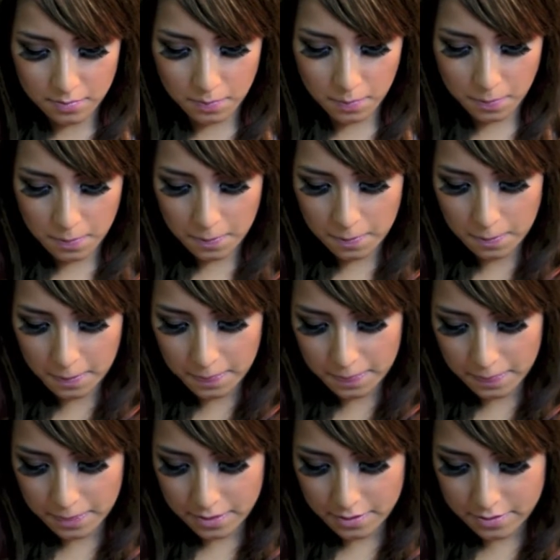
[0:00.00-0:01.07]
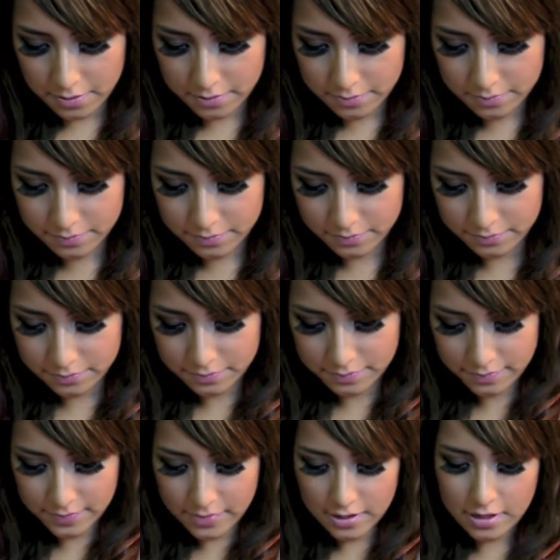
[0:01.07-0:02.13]

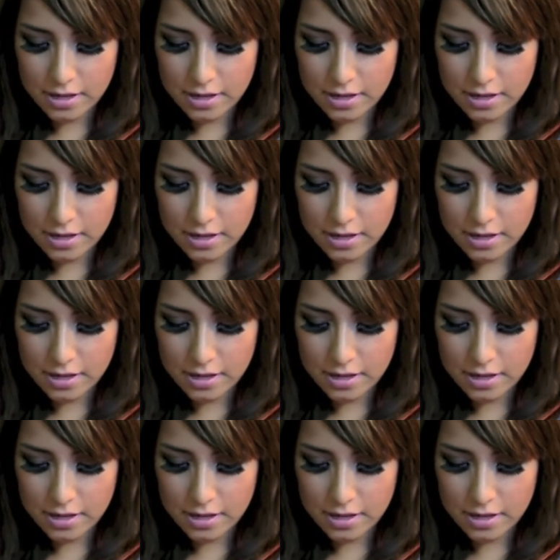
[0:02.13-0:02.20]
(no one is talking)